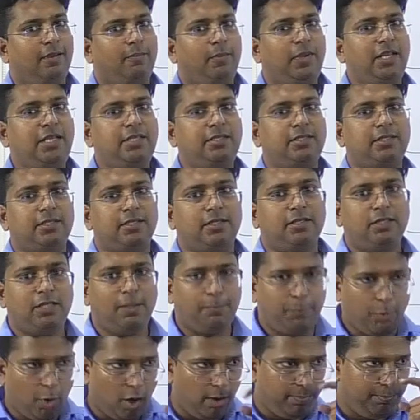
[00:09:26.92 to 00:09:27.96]
Means
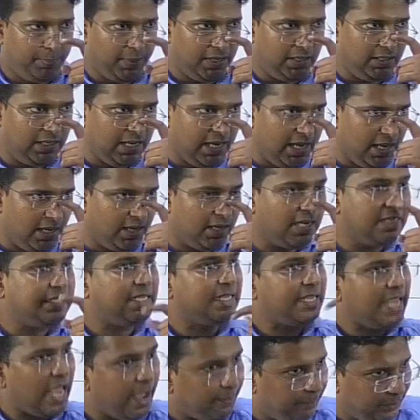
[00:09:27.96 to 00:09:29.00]
the property is
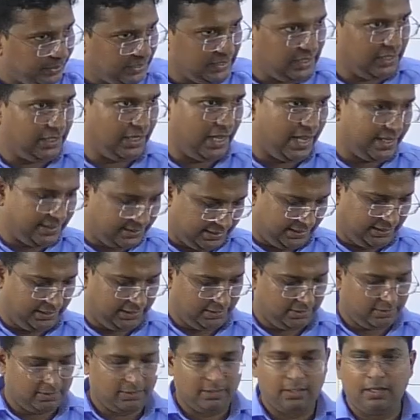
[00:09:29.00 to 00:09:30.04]
a capital asset
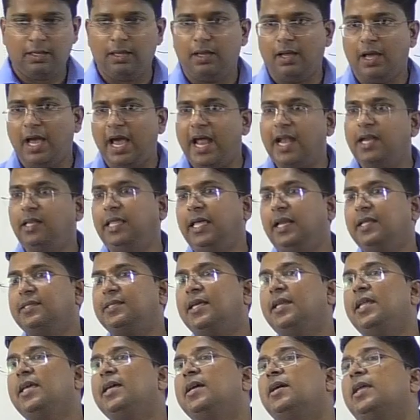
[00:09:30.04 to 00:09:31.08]
and there is
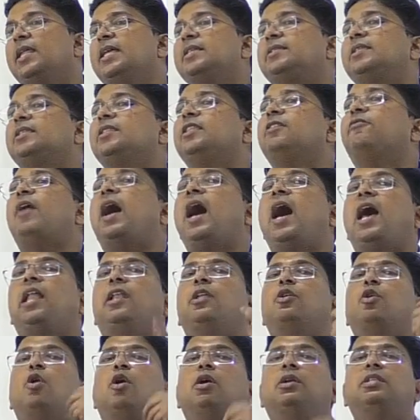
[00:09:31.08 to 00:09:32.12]
an increase in the
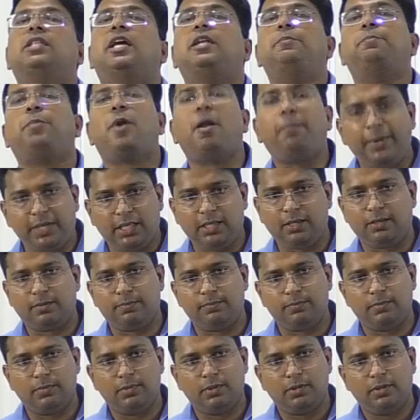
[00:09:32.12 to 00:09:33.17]
value on that property.
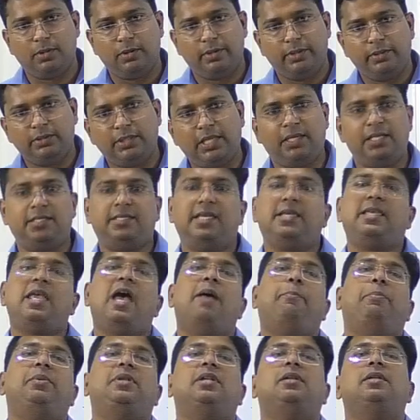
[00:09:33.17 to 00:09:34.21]
That is a
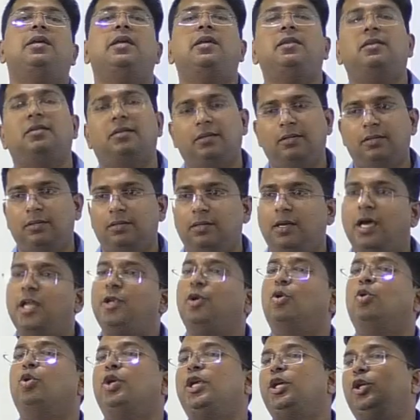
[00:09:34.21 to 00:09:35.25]
capital gain and
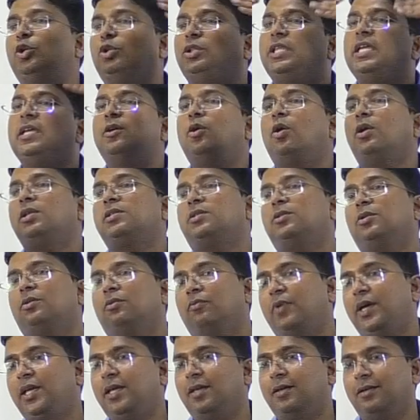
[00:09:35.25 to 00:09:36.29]
no need to think also.
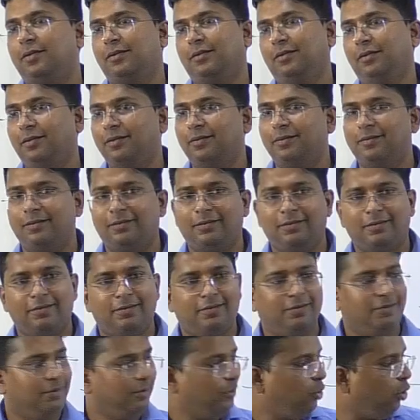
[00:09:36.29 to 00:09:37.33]
Why?
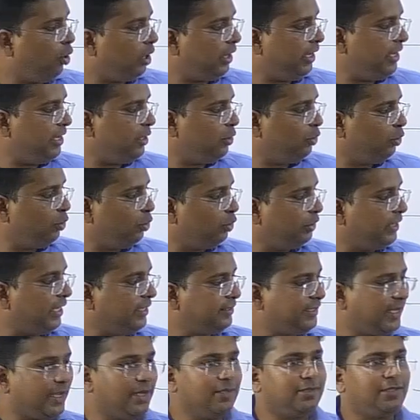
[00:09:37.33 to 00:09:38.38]
Already you know
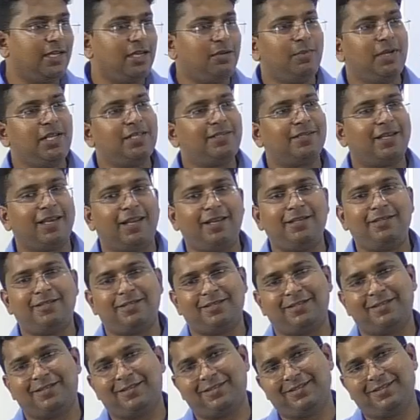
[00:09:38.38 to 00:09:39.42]
that second statement is correct.